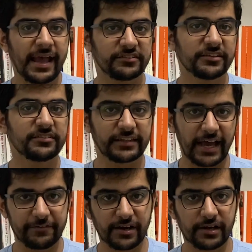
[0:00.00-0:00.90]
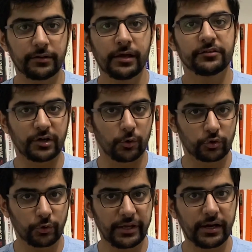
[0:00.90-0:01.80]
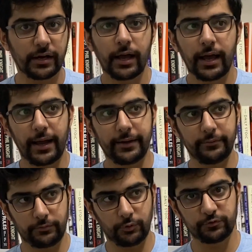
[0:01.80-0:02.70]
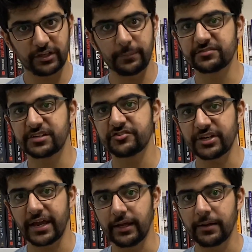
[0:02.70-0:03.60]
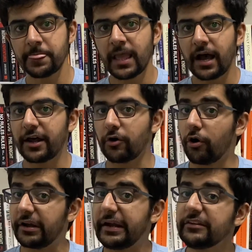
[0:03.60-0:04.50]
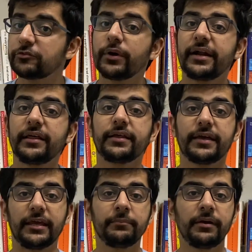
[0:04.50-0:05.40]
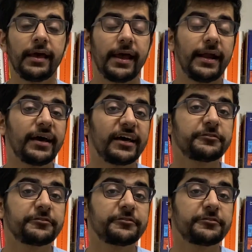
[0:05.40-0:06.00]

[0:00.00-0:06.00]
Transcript: And since Taiwan, South Korea, and to some extent China are already so ahead in the game, it